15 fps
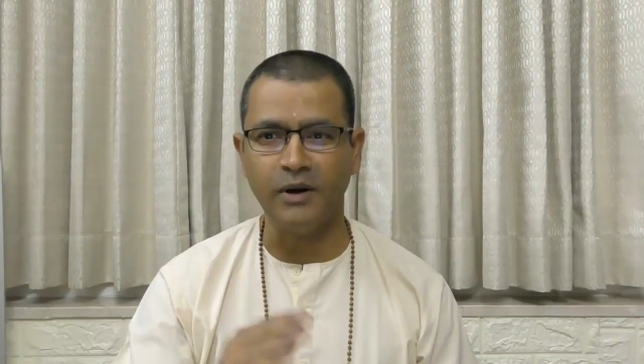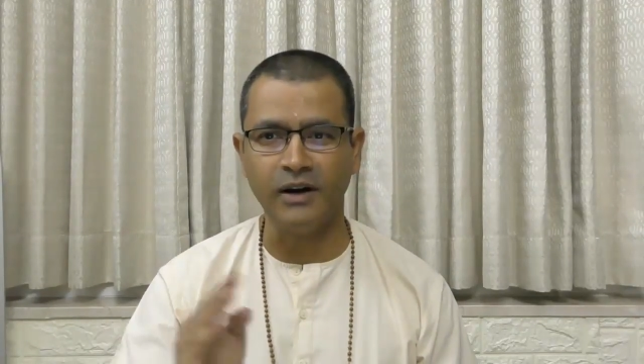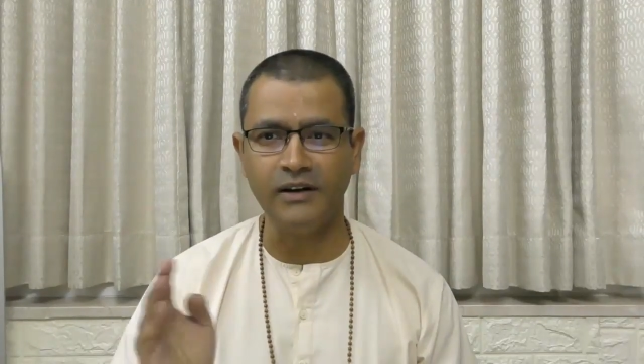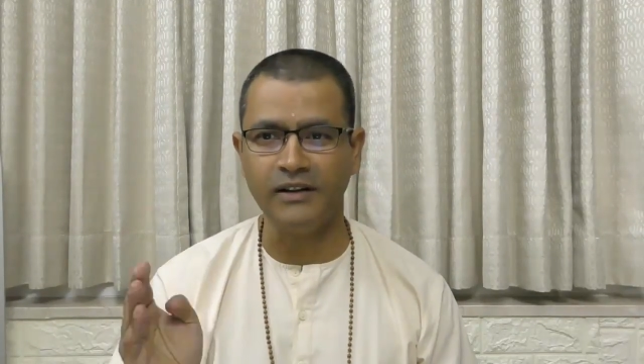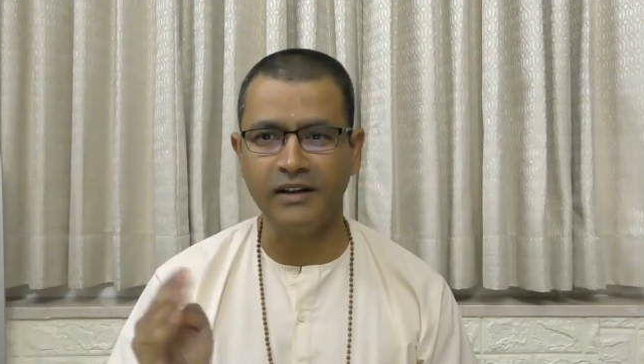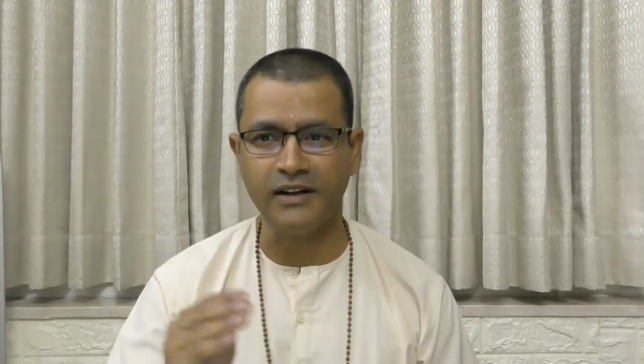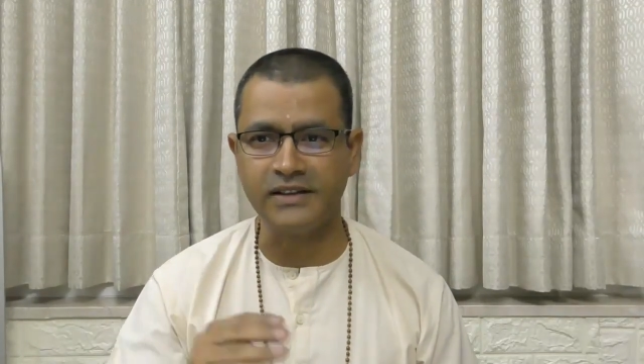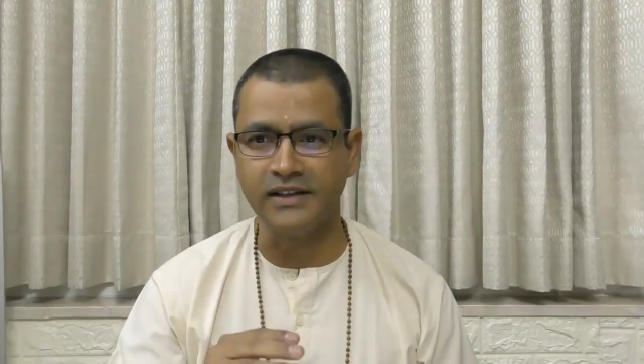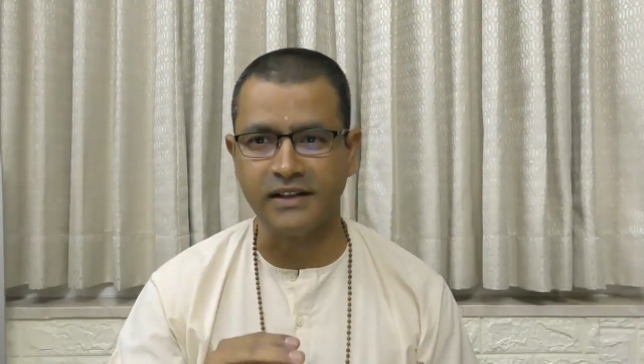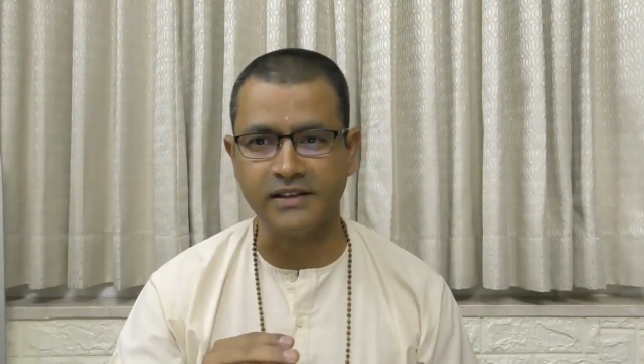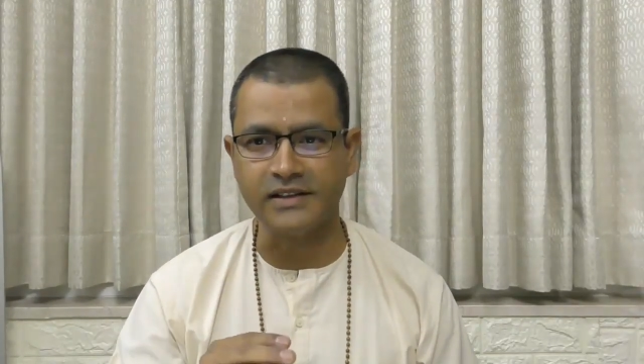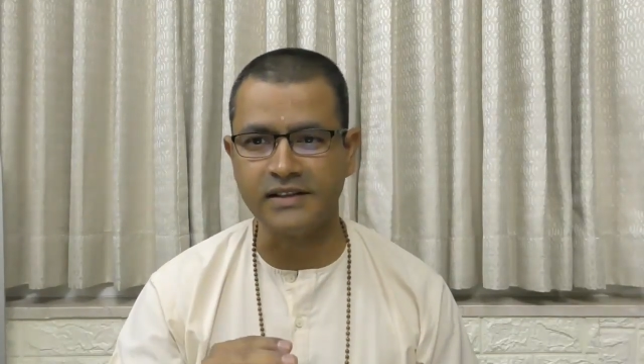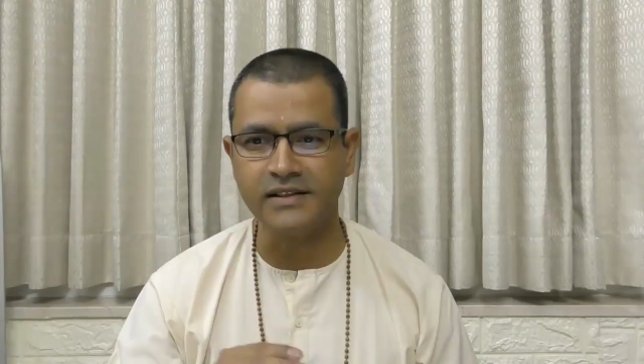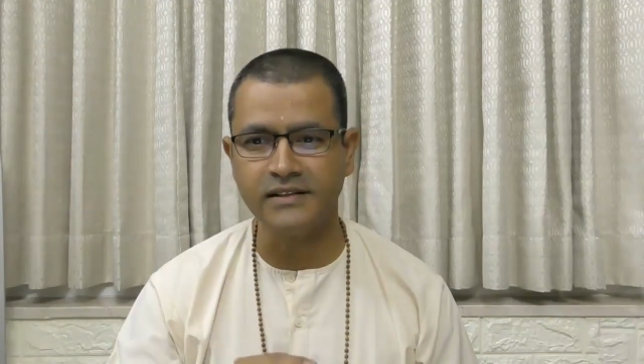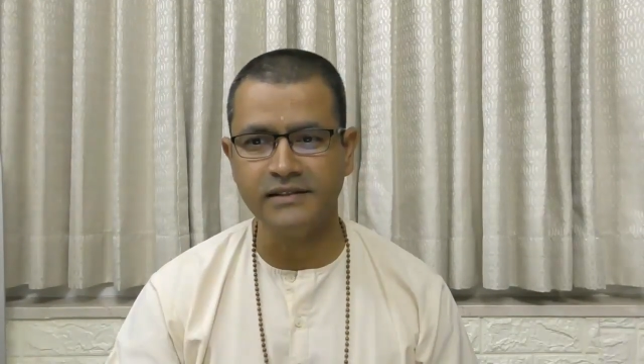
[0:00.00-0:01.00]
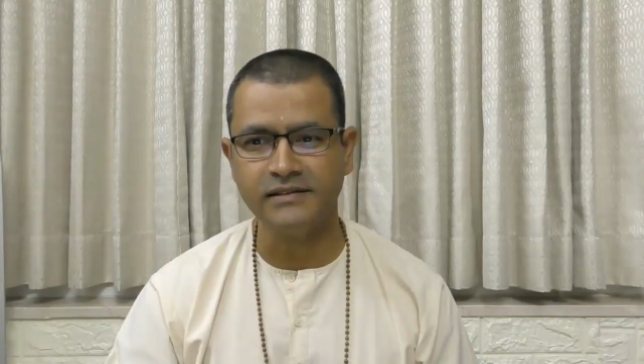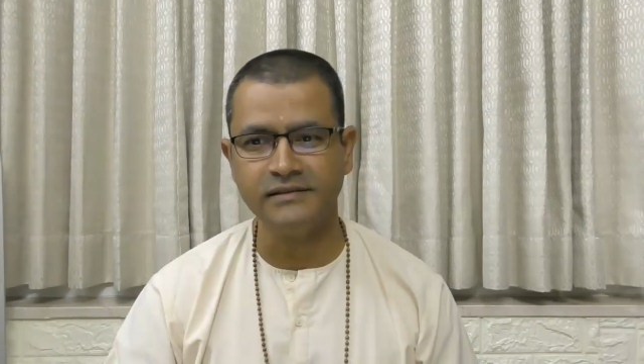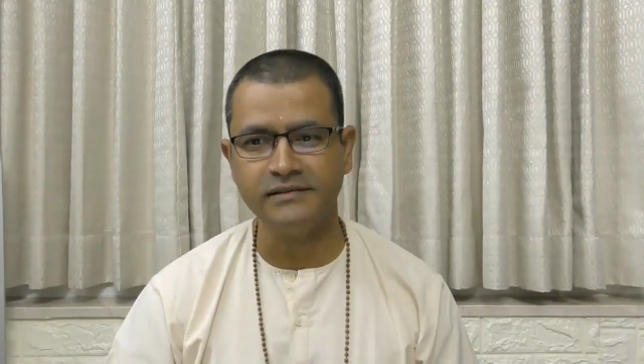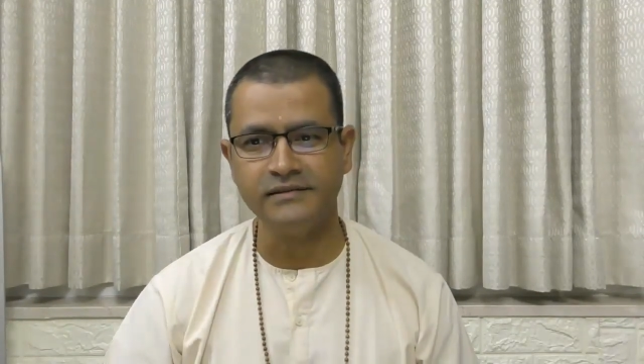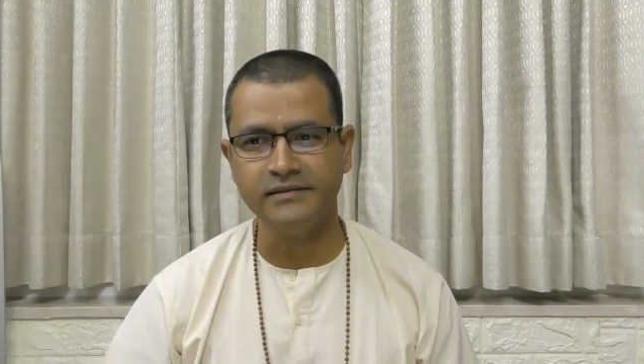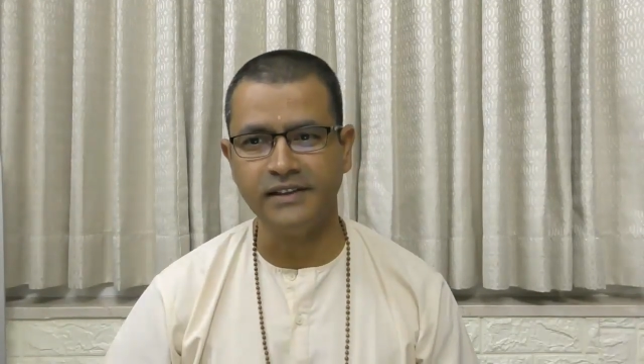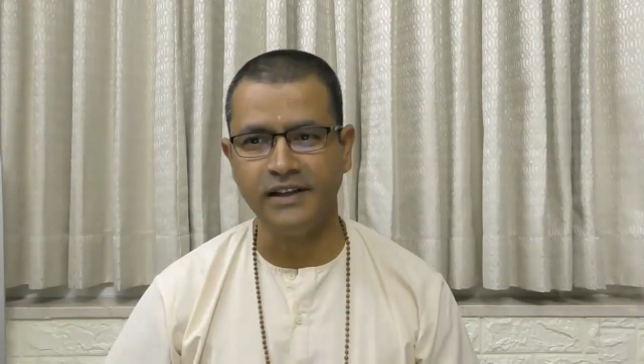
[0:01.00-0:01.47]
Not in that sense
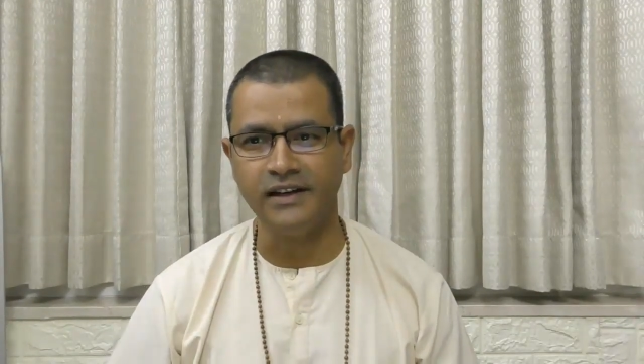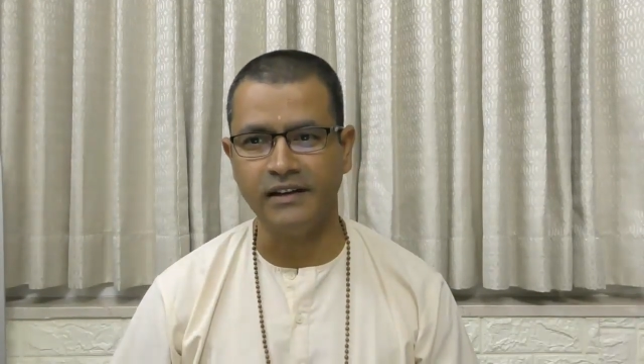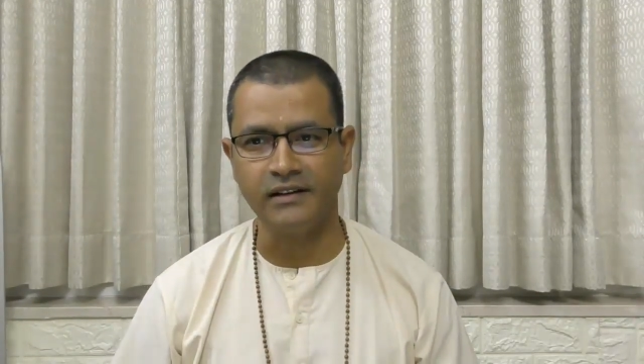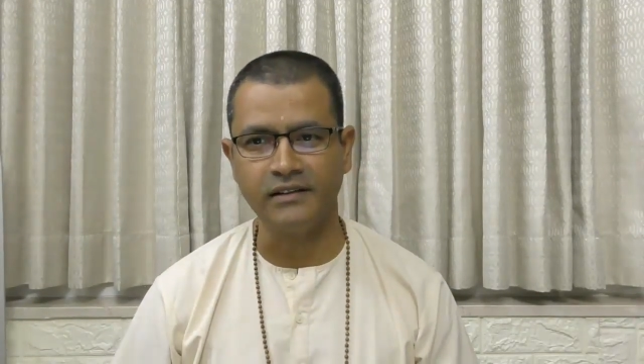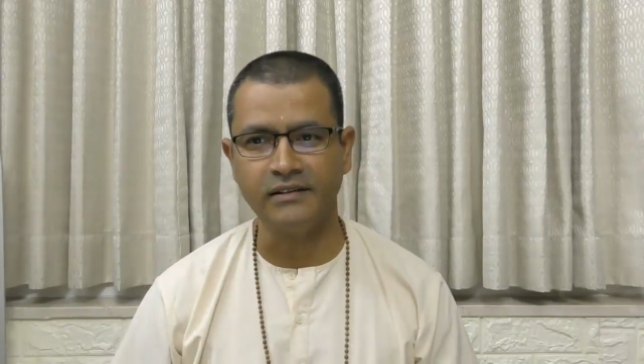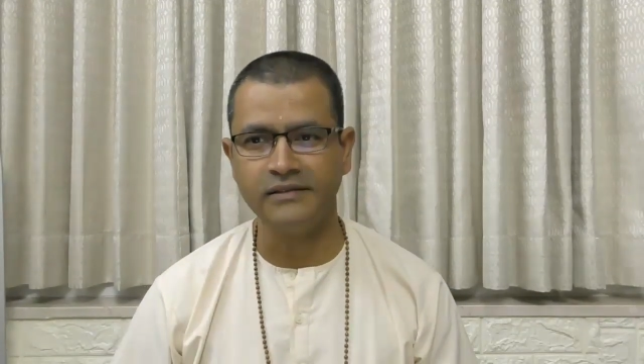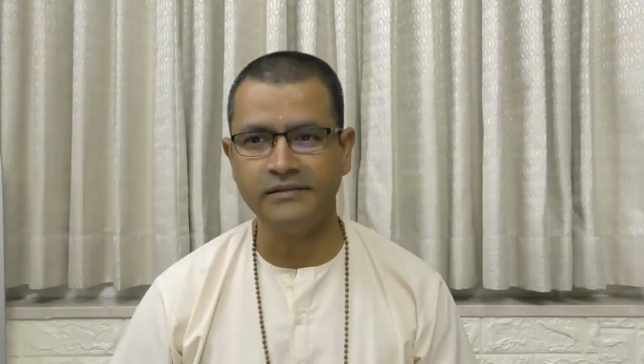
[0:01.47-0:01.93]
here.